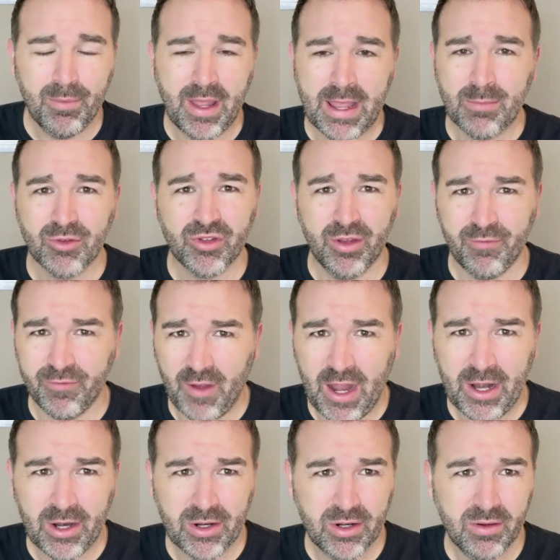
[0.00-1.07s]
Amazon
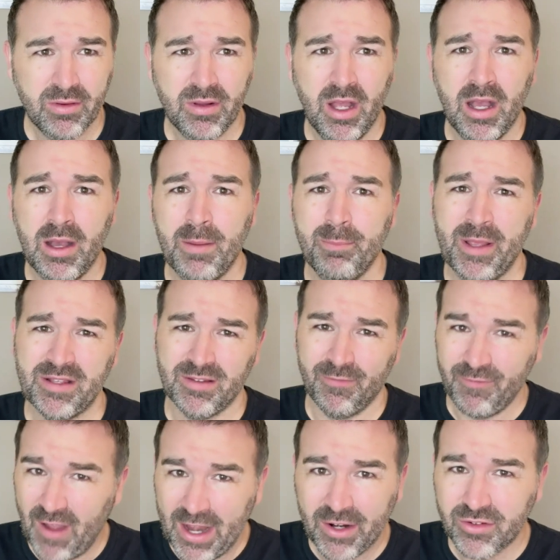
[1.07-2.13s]
Fire makes a
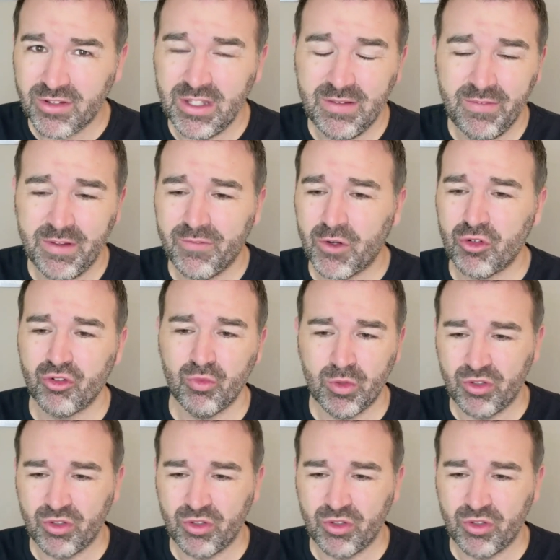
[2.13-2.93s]
Fire TV version,